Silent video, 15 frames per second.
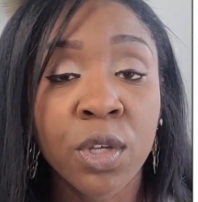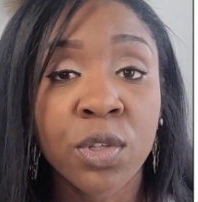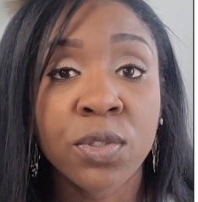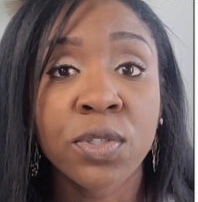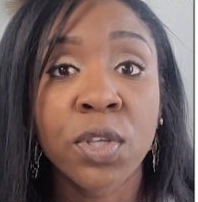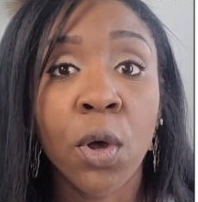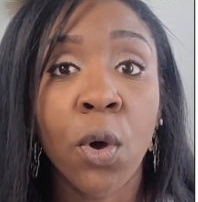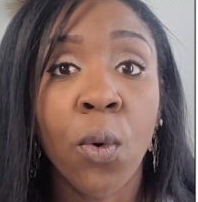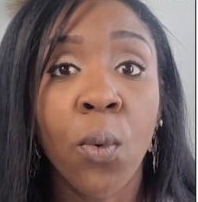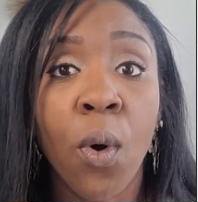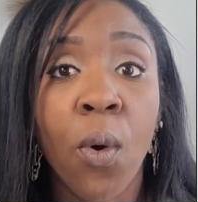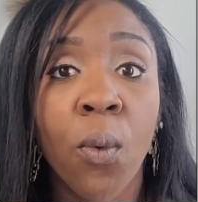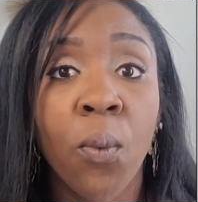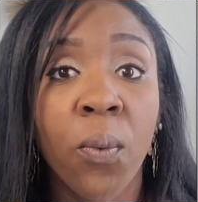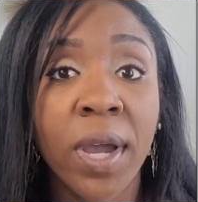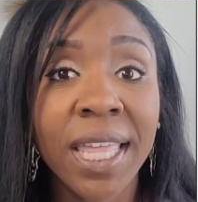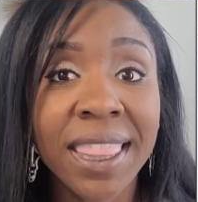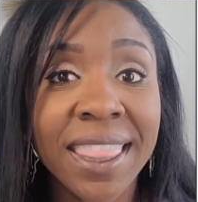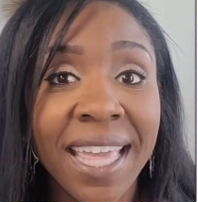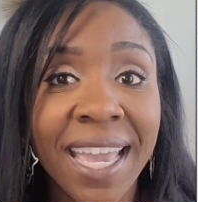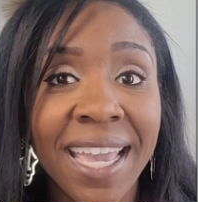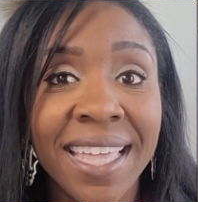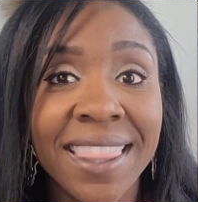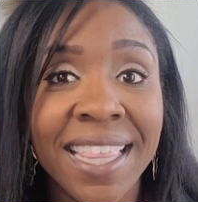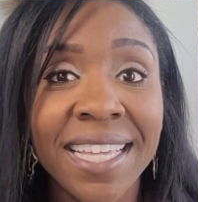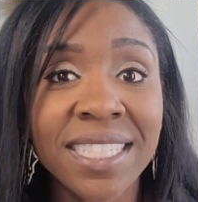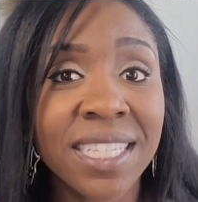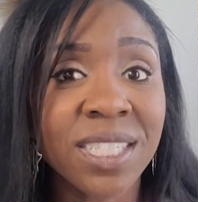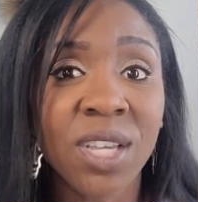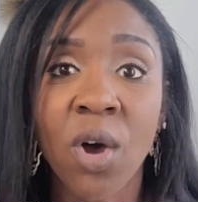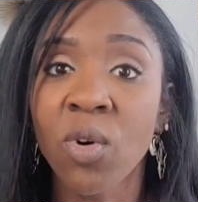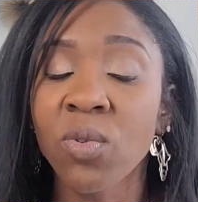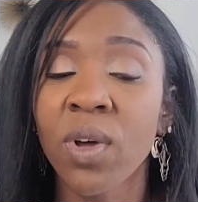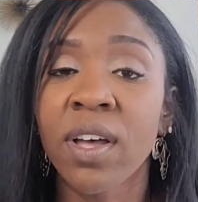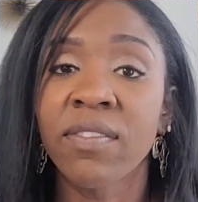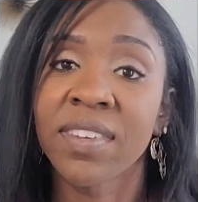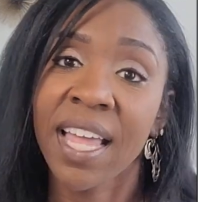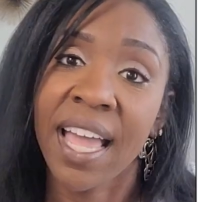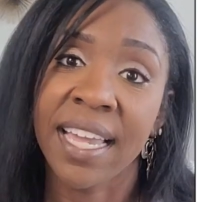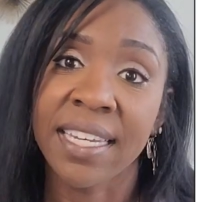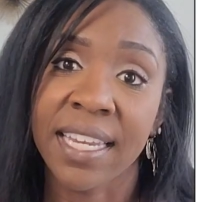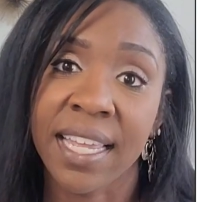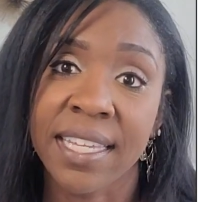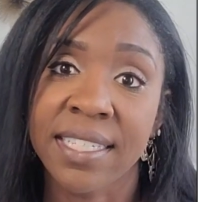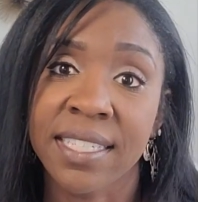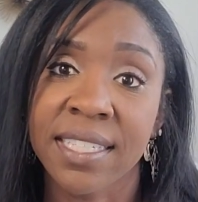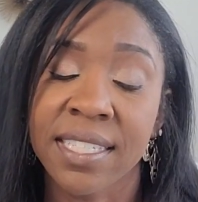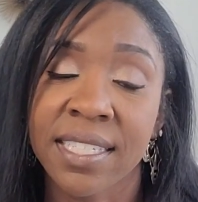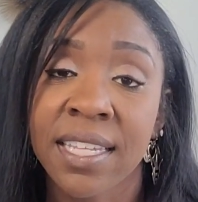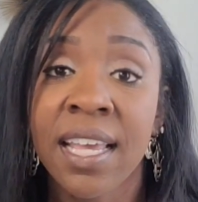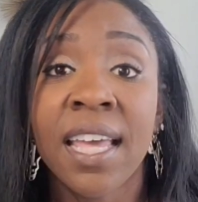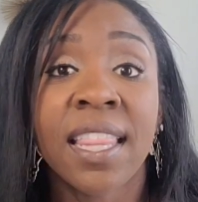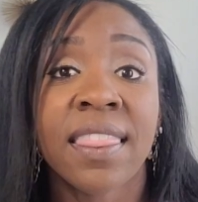So with that, that's a total of 9 dances.